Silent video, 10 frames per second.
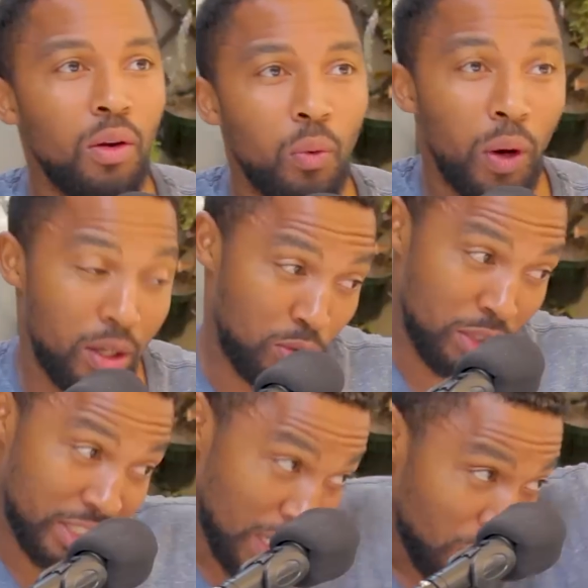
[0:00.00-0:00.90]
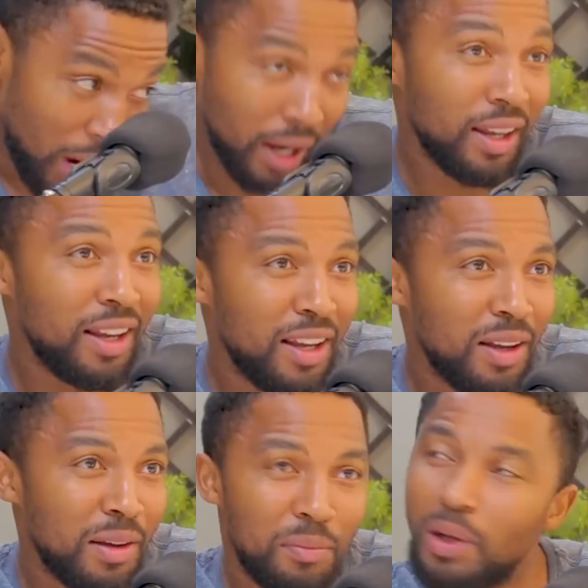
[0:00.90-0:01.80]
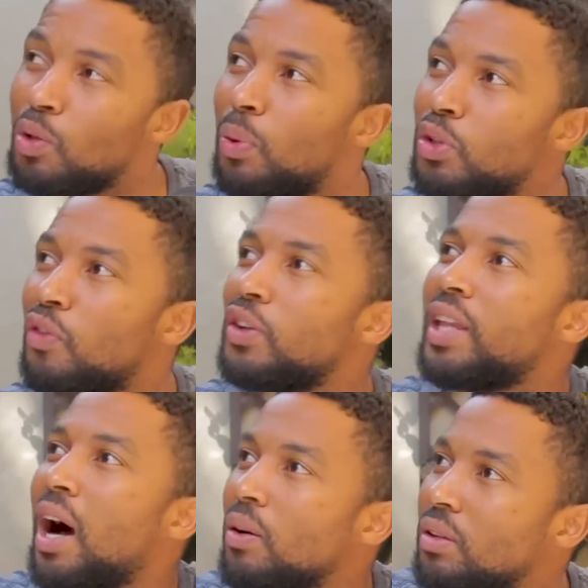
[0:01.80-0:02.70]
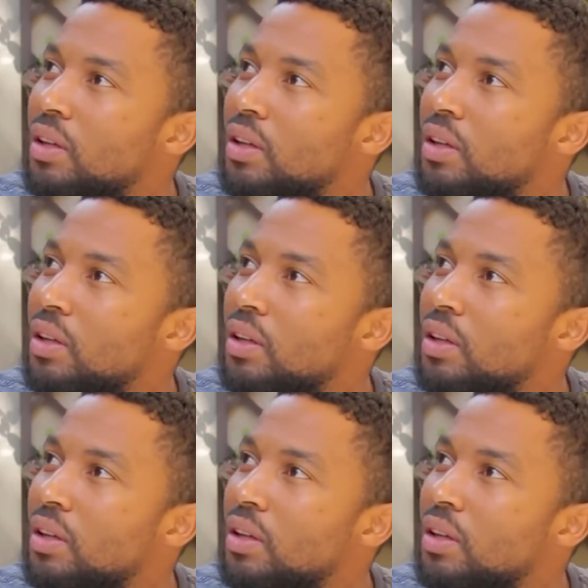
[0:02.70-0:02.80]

Wena uzodla isinkwa. But you put your foot down.